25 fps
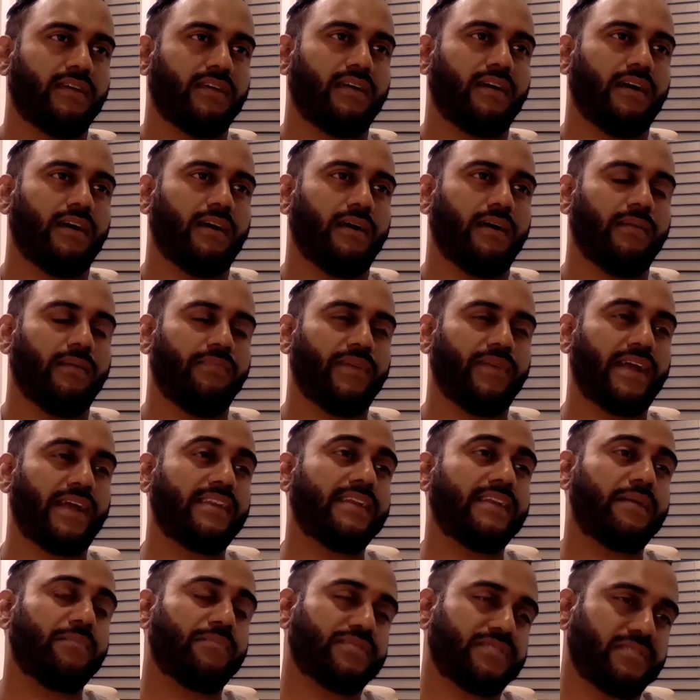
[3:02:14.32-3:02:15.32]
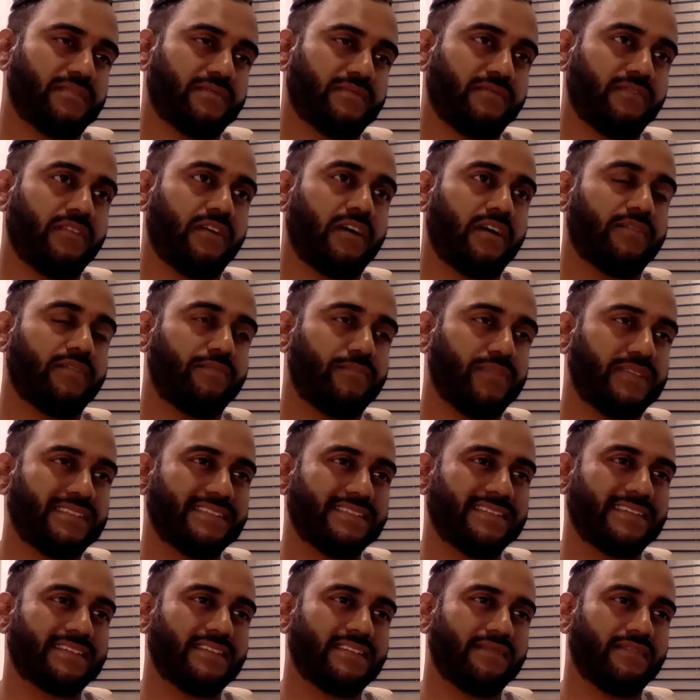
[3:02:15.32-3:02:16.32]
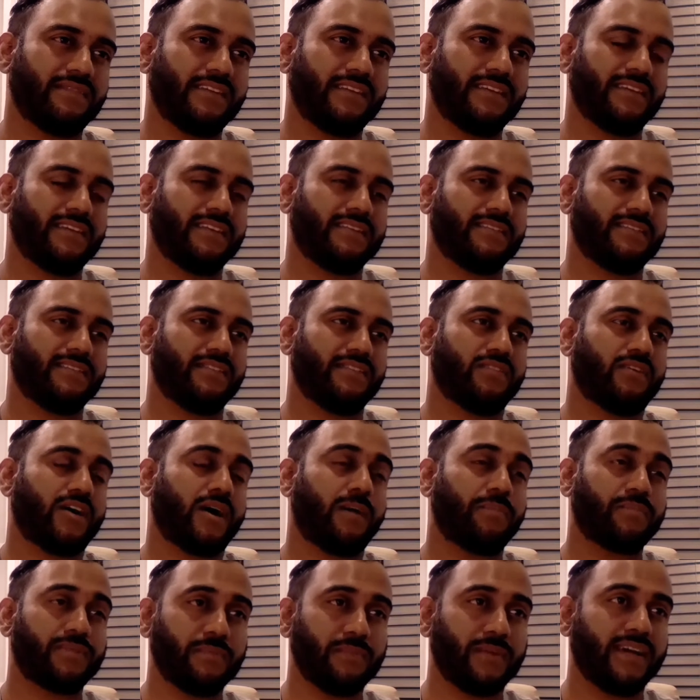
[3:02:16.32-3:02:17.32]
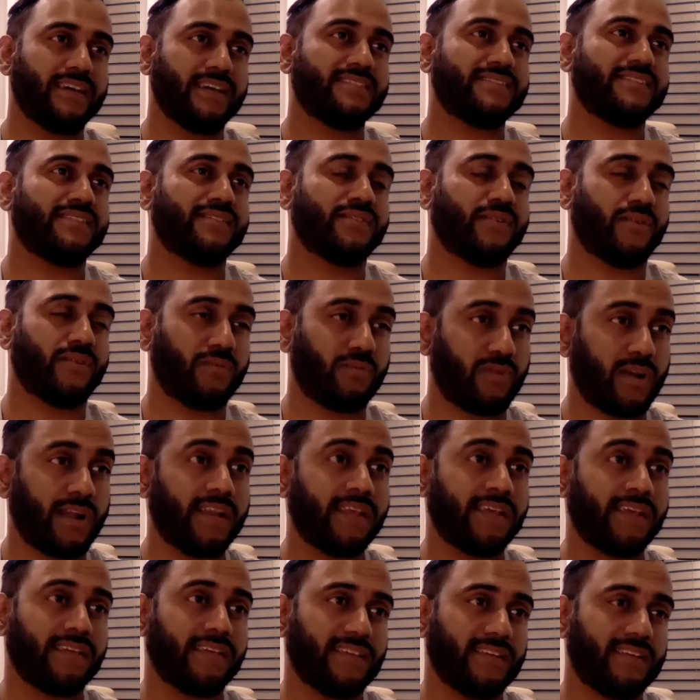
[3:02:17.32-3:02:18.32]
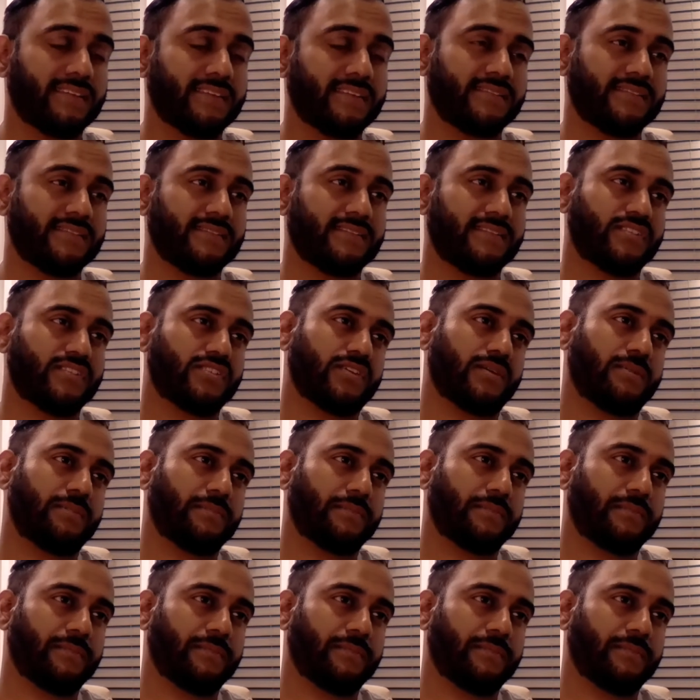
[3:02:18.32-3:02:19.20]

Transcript: 99% of a lot of business activity is either optimizing or running an existing ship.